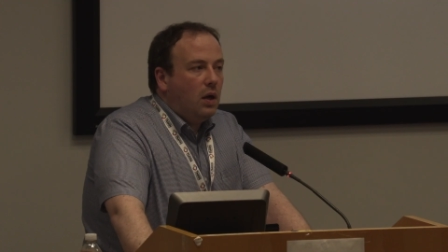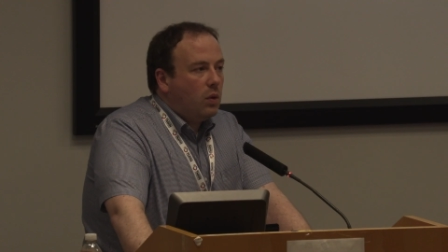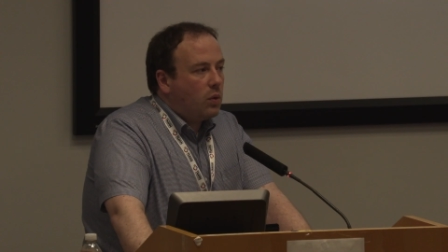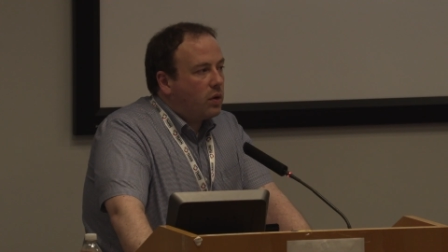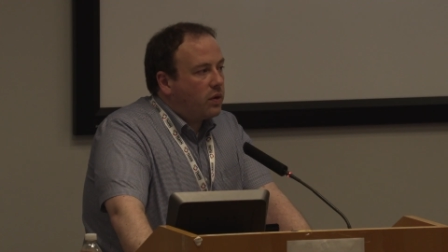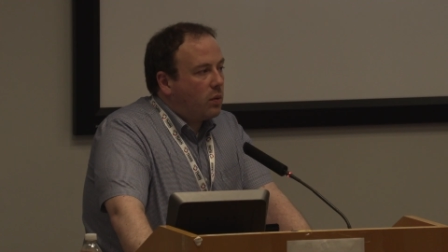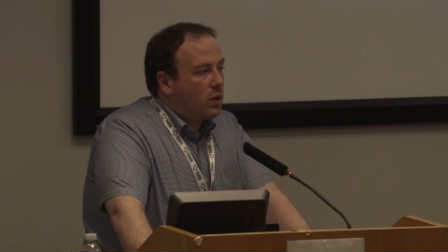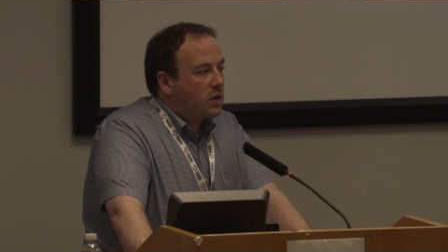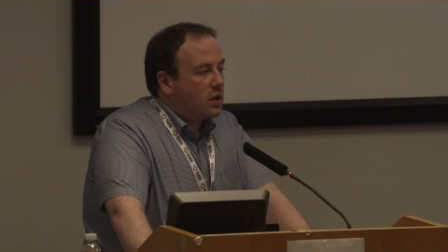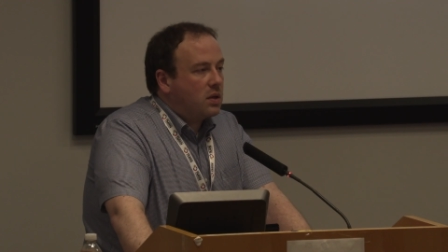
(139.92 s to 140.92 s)
where they
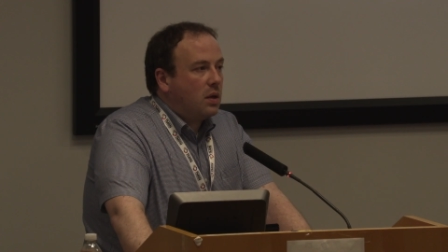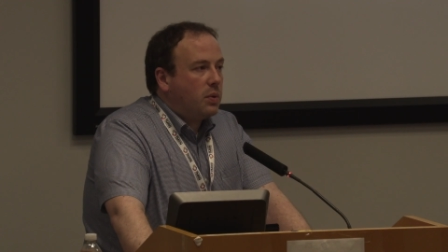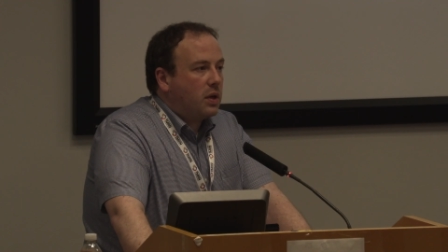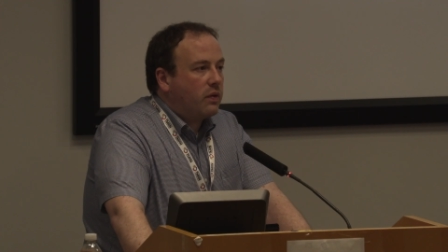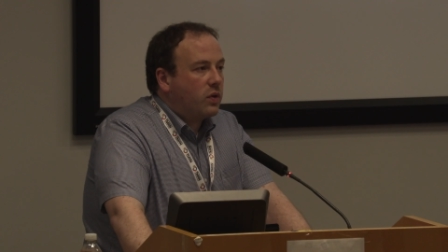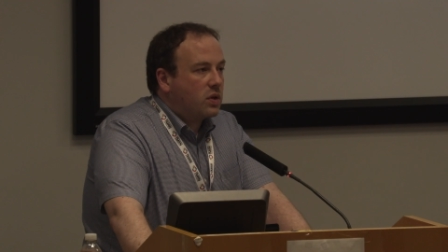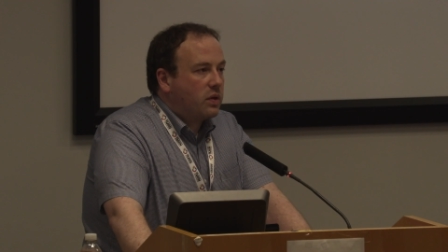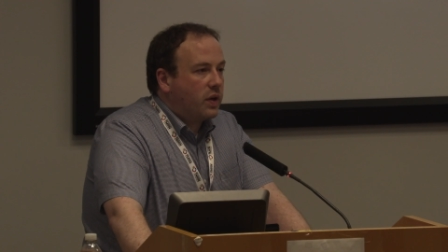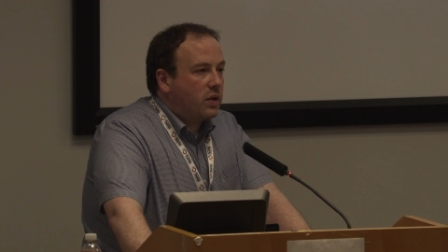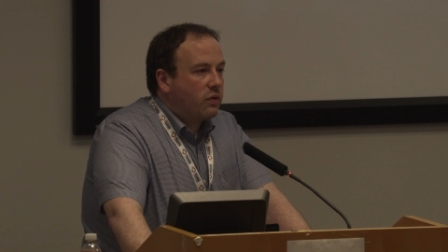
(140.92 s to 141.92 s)
wanted a separate adverse
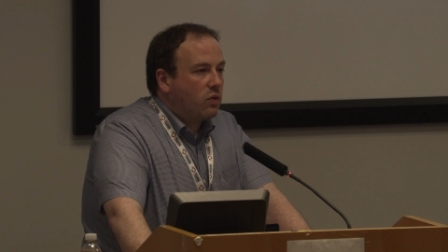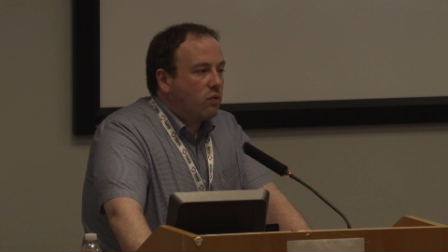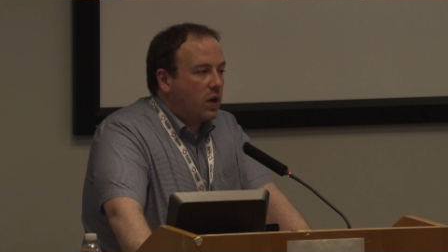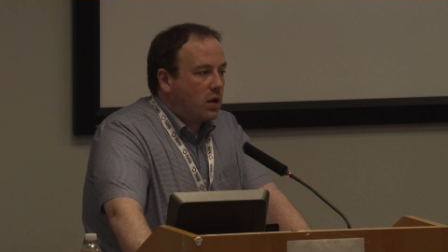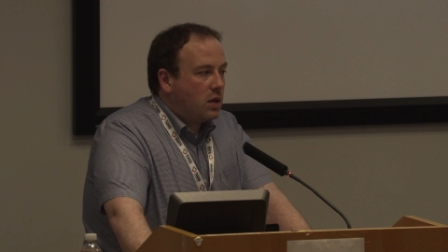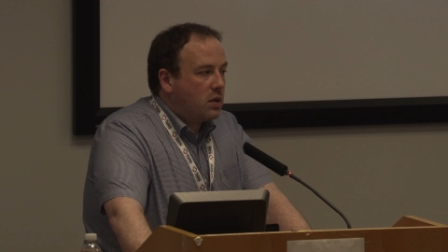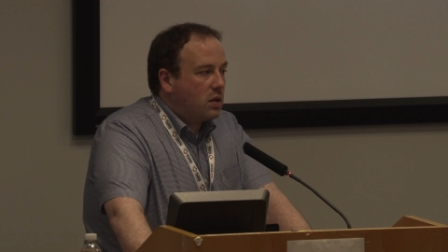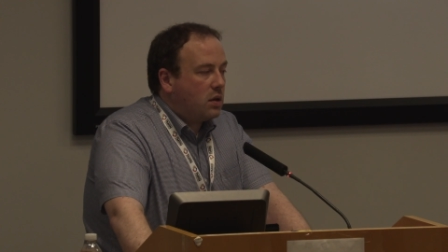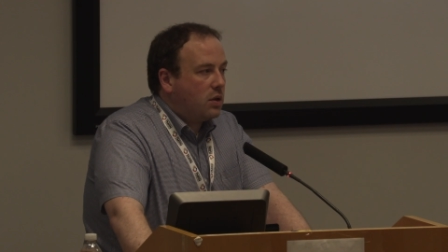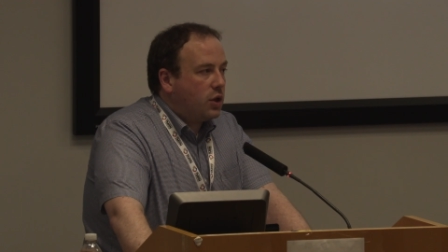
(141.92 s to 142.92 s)
event for redness
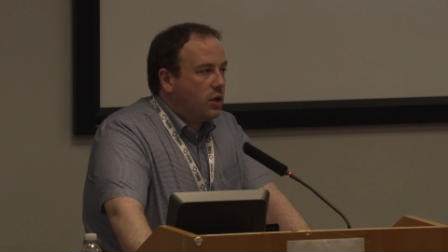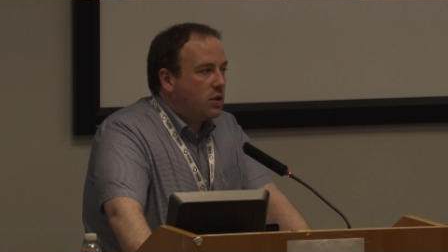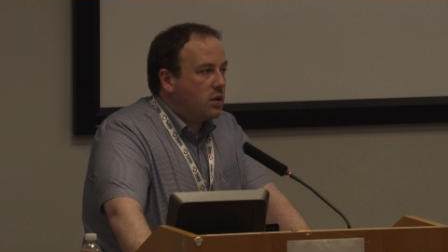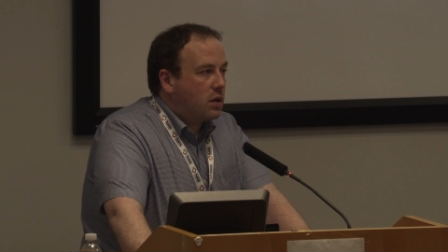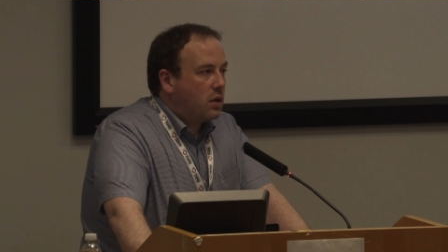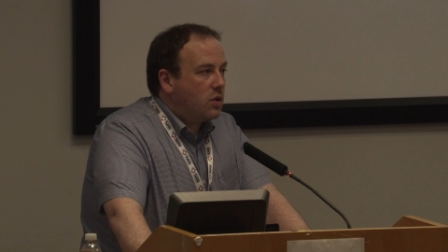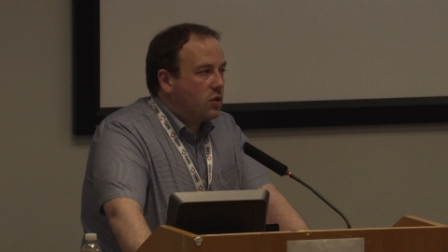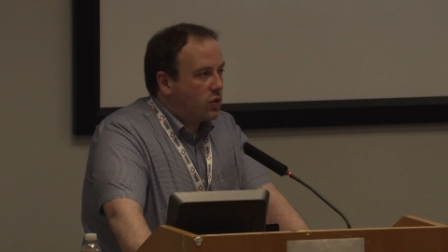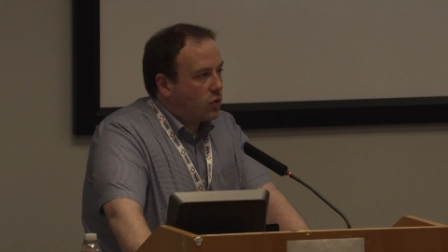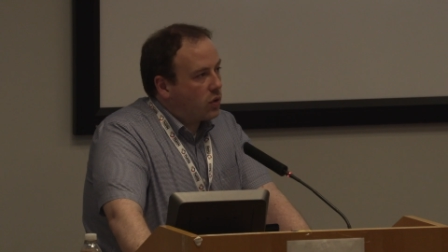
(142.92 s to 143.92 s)
at the injection site,
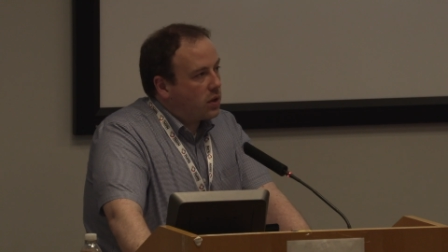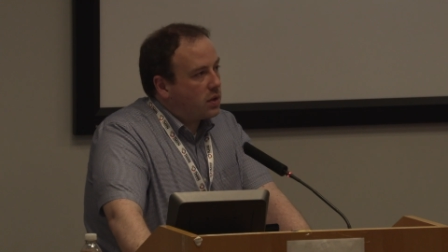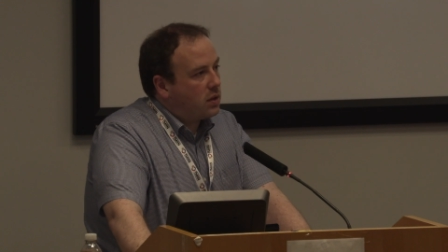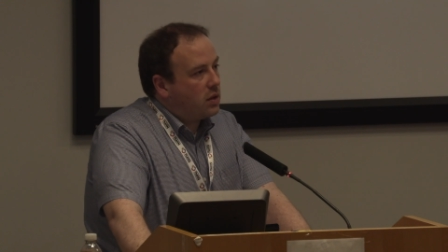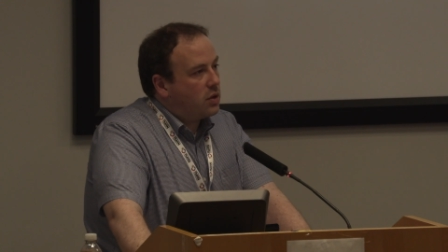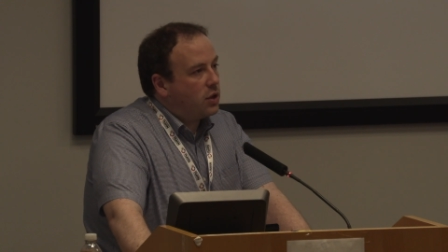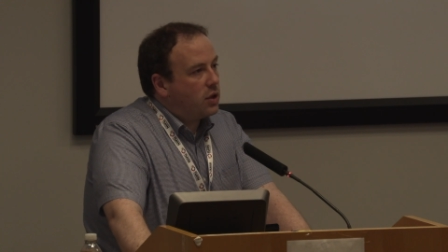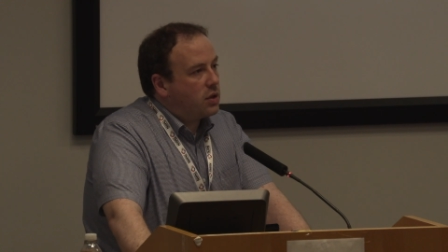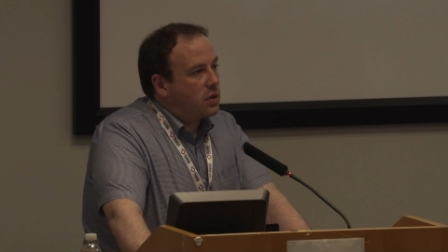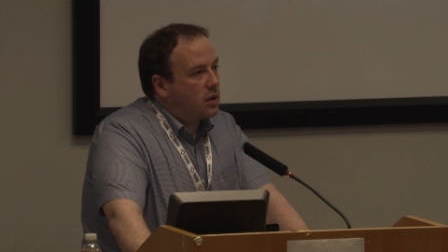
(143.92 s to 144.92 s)
soreness at the
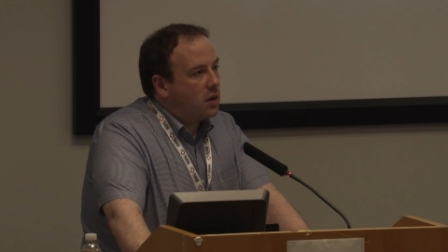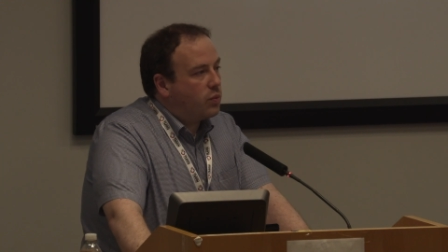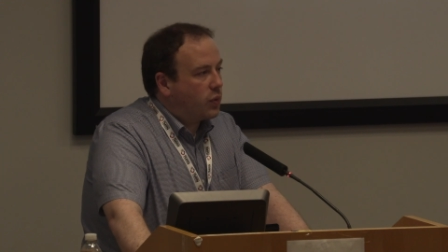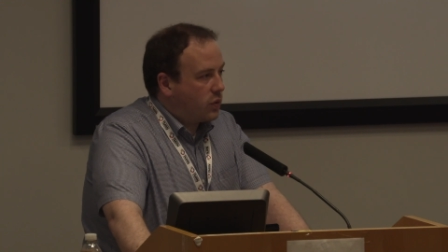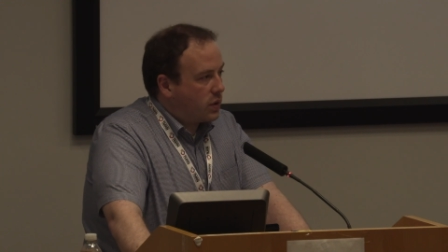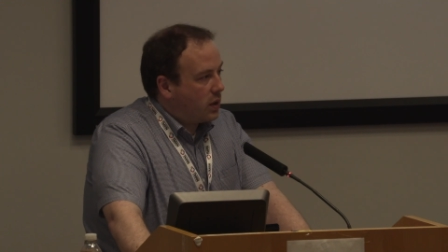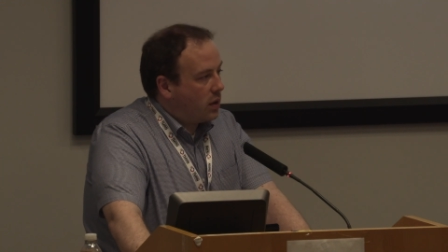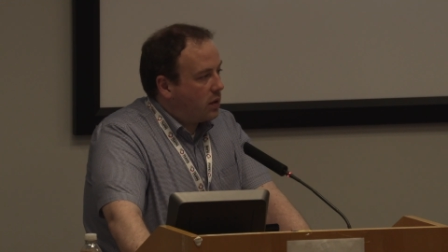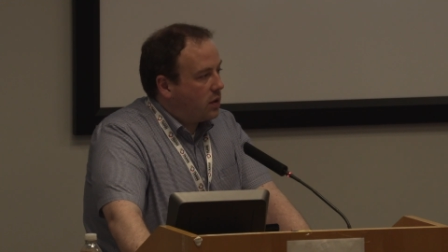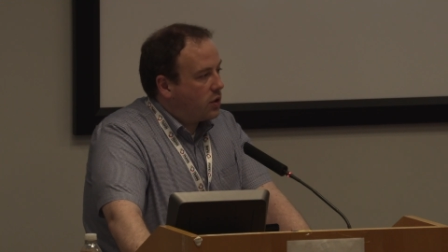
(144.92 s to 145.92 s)
injection site, bruising
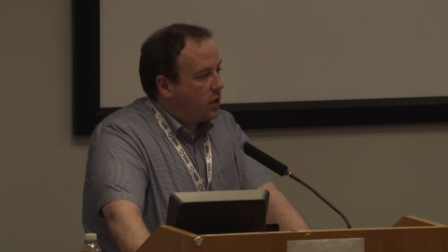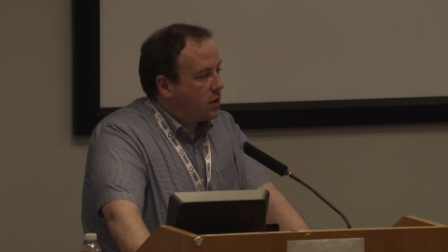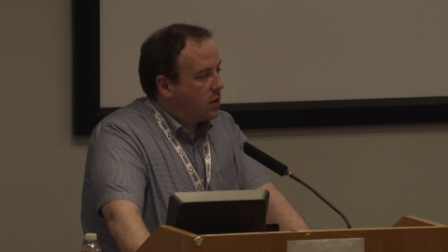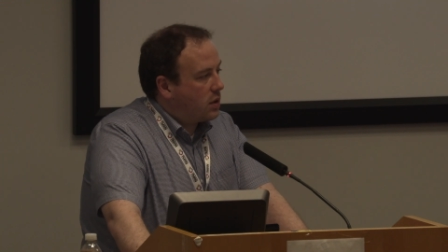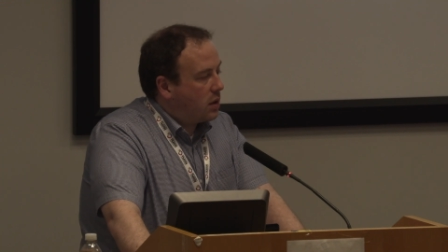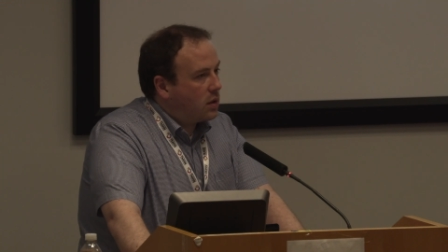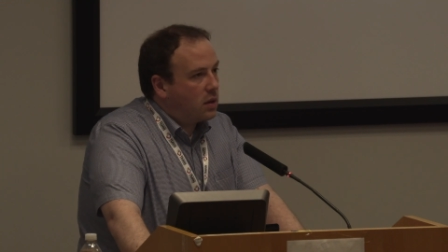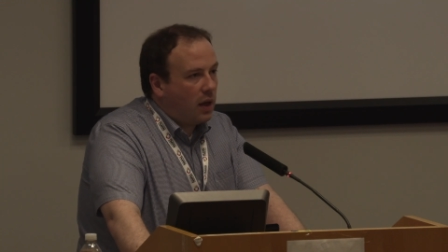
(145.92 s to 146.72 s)
at the injection site,